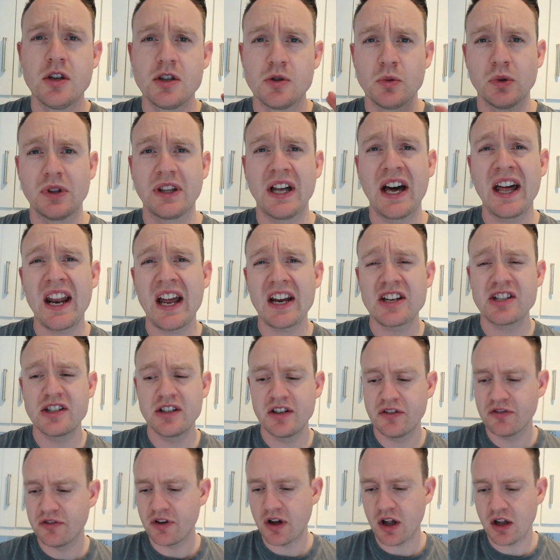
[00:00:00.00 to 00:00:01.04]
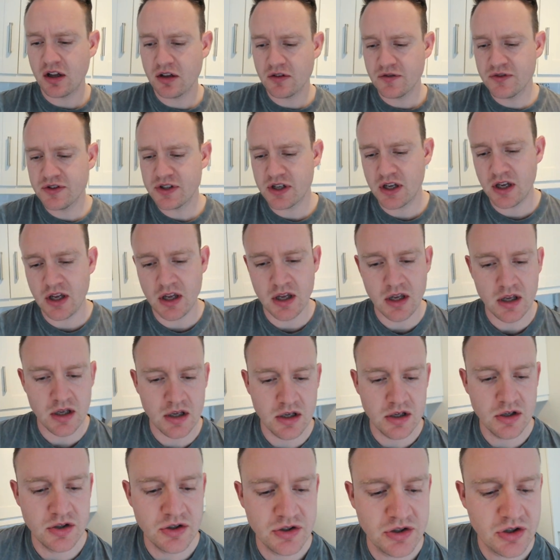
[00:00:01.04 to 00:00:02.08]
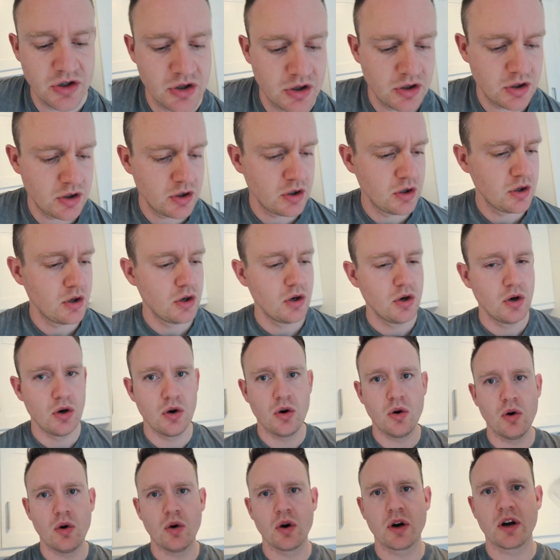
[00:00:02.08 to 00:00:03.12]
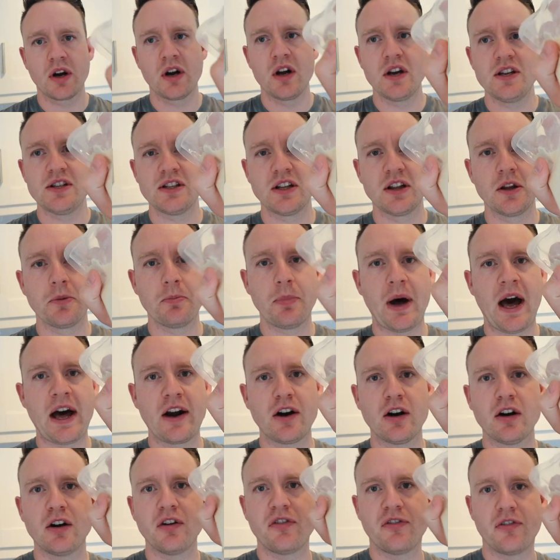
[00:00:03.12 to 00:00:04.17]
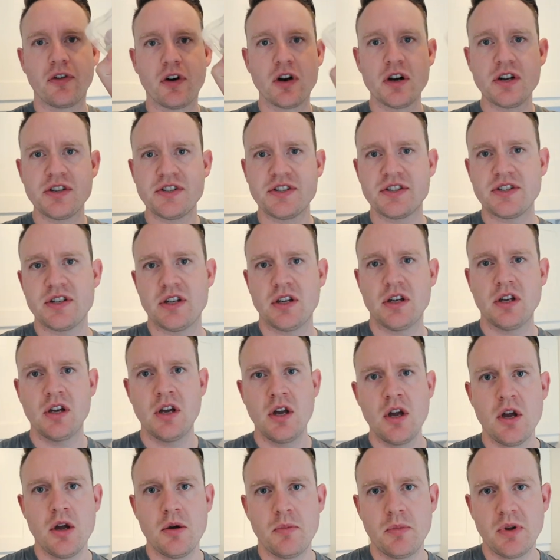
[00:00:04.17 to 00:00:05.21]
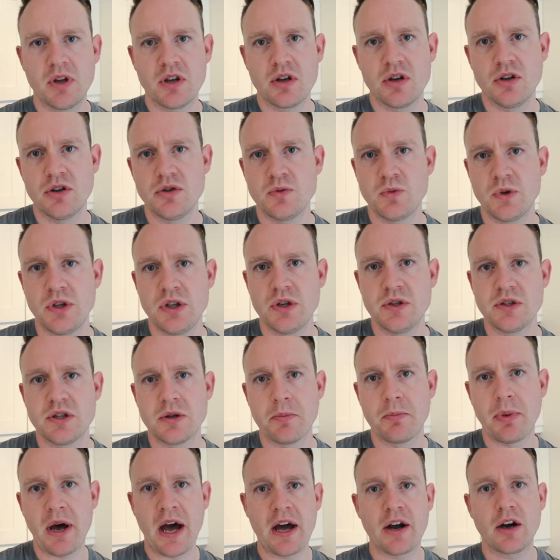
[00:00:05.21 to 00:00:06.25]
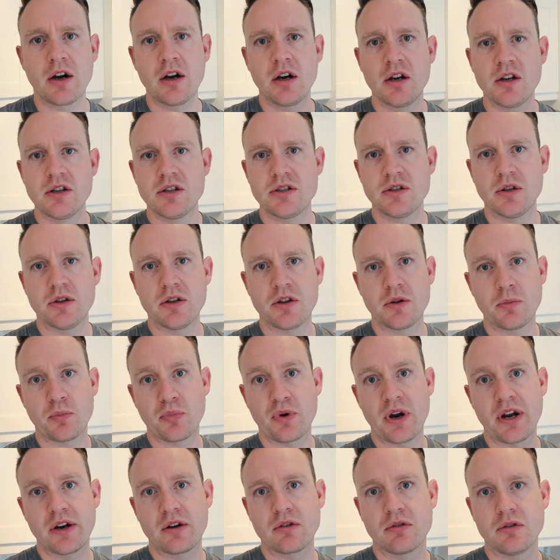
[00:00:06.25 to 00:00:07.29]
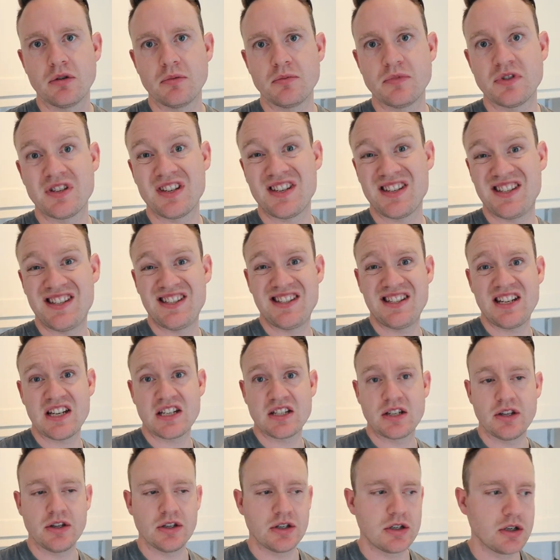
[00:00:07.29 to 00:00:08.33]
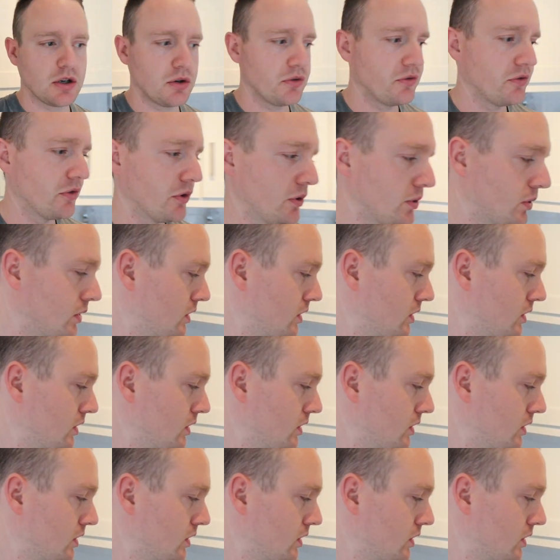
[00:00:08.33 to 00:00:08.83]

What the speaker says: So what that actually involves is organizing the batter first, because we use the batter so that the breadcrumbs stick to the tofu.